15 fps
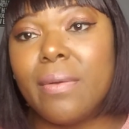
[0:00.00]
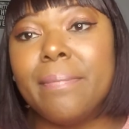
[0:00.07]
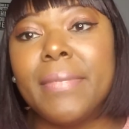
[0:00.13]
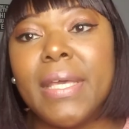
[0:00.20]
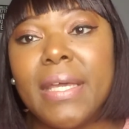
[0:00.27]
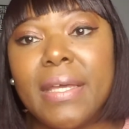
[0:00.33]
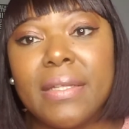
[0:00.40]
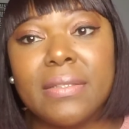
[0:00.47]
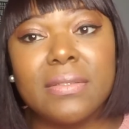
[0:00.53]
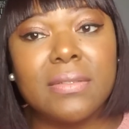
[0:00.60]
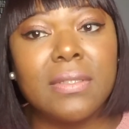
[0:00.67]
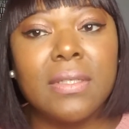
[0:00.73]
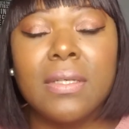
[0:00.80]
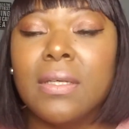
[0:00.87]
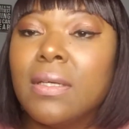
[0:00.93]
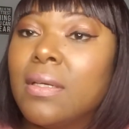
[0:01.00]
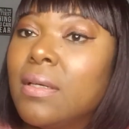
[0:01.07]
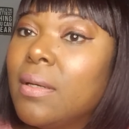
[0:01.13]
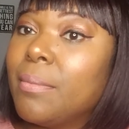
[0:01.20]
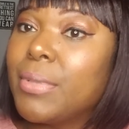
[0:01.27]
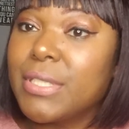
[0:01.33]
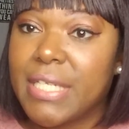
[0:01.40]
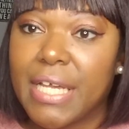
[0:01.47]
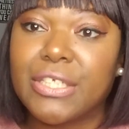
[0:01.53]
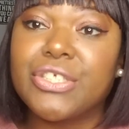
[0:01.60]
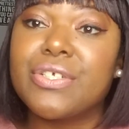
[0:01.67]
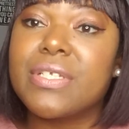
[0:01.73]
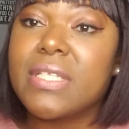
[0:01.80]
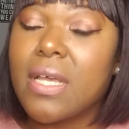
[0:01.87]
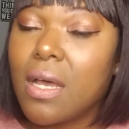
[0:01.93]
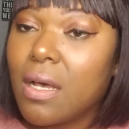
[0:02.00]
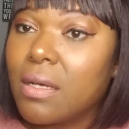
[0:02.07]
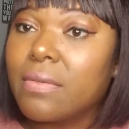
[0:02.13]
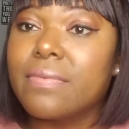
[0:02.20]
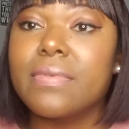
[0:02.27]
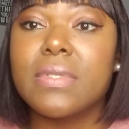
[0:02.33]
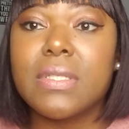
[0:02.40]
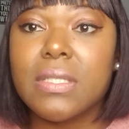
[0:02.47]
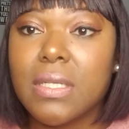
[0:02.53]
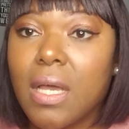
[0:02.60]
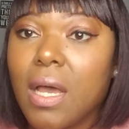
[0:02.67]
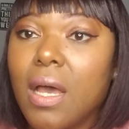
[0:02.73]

Men, protect yourselves.